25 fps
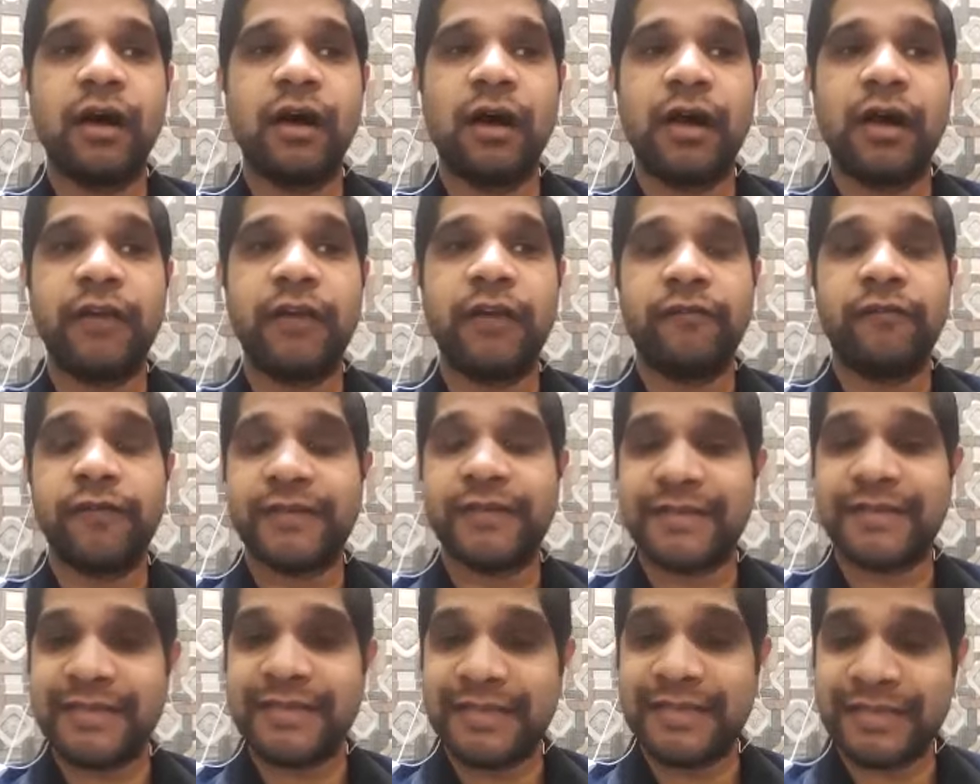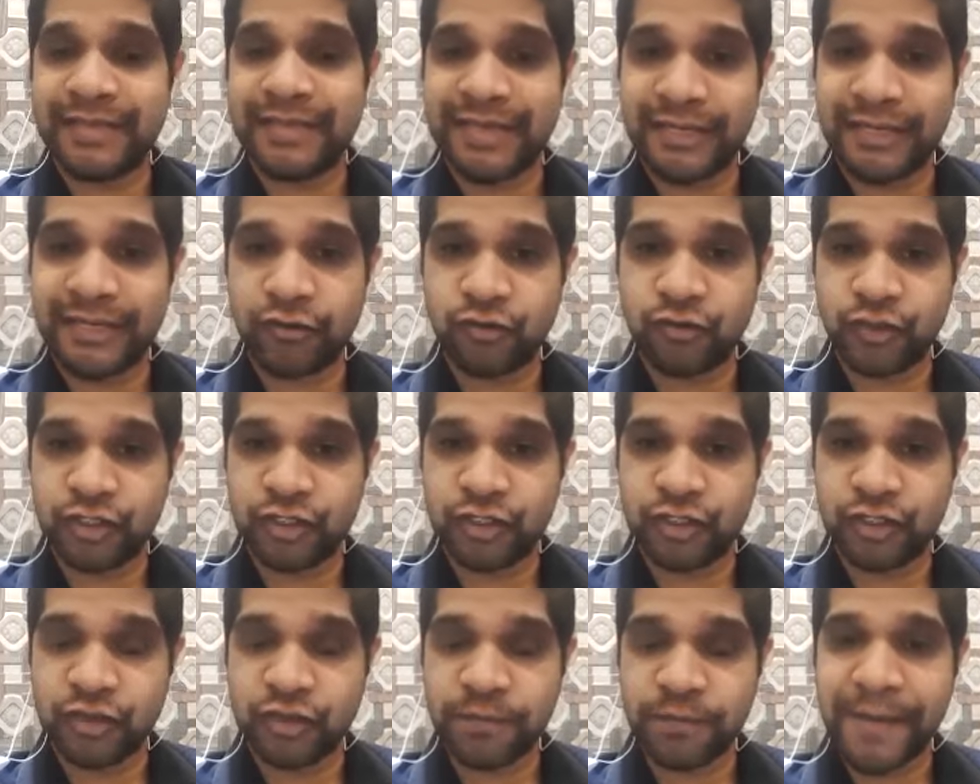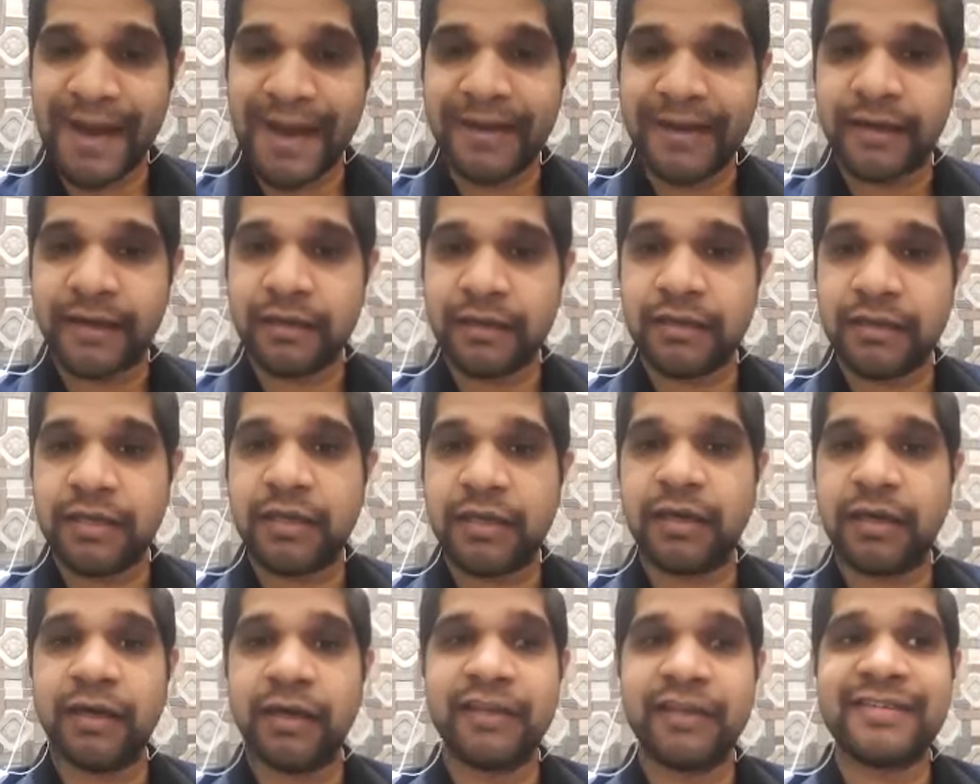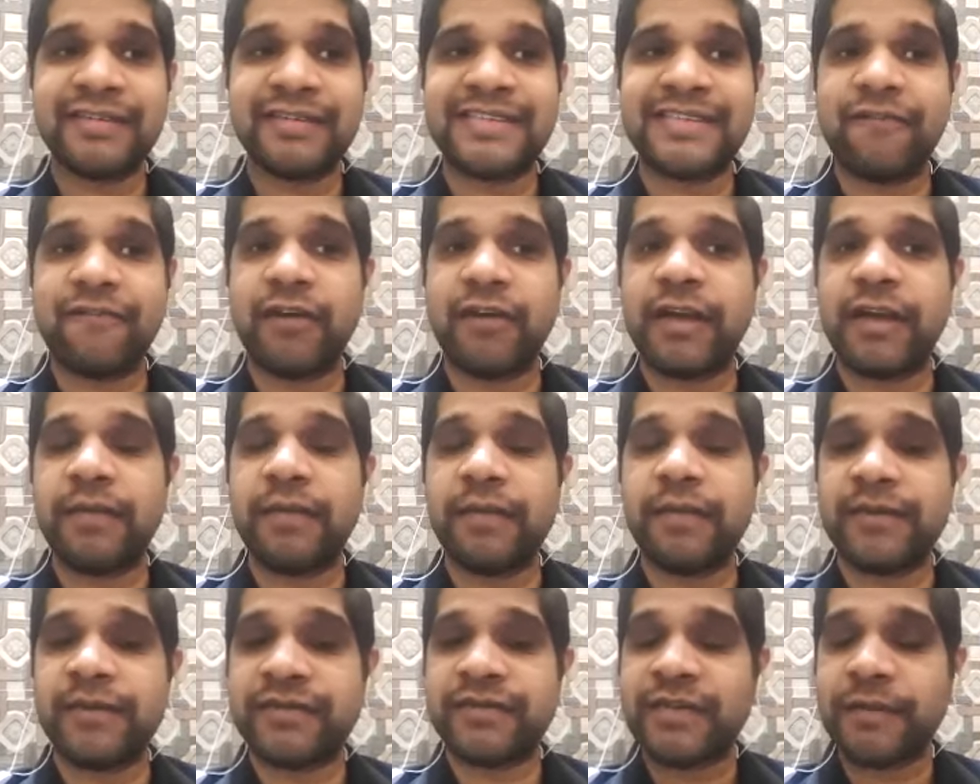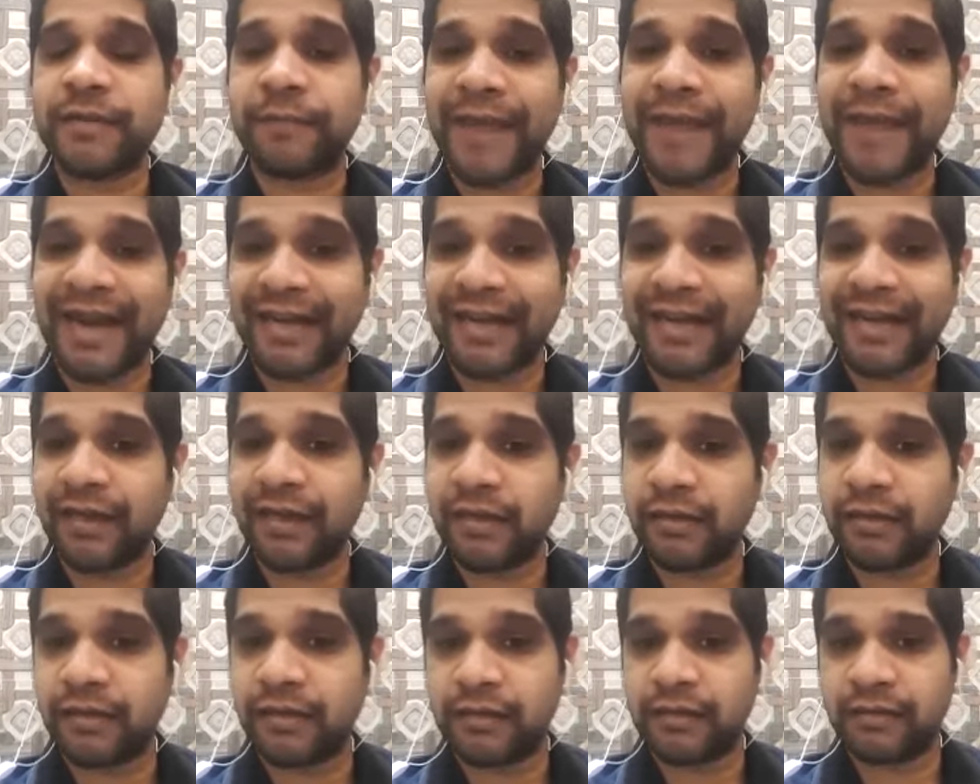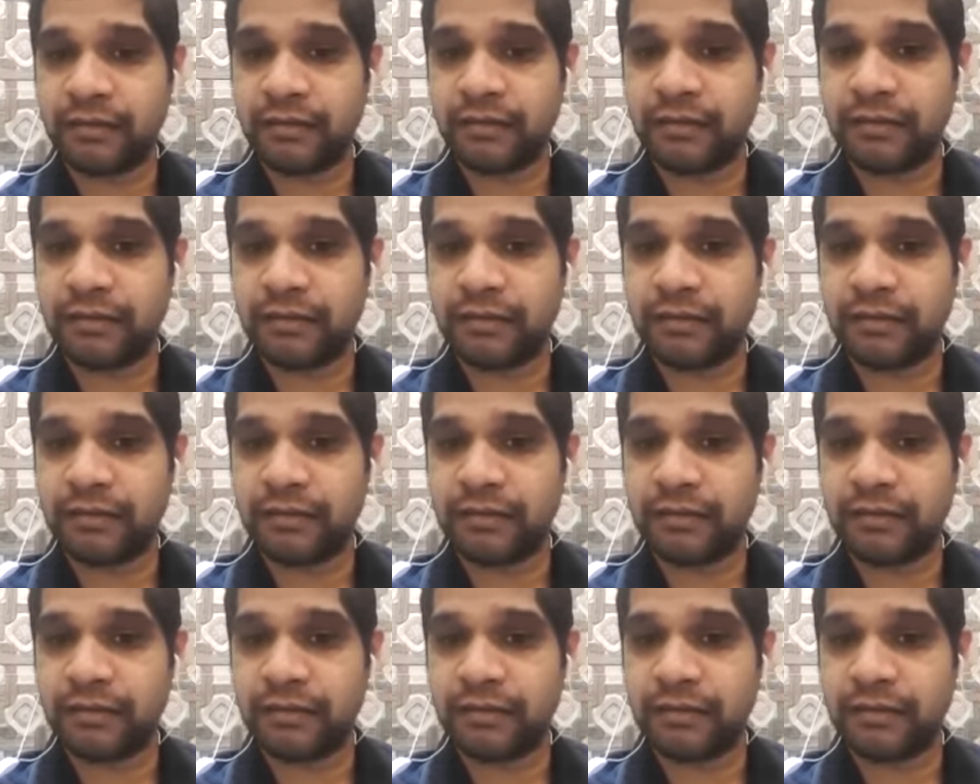if we see the education pattern there, it is 70% practical.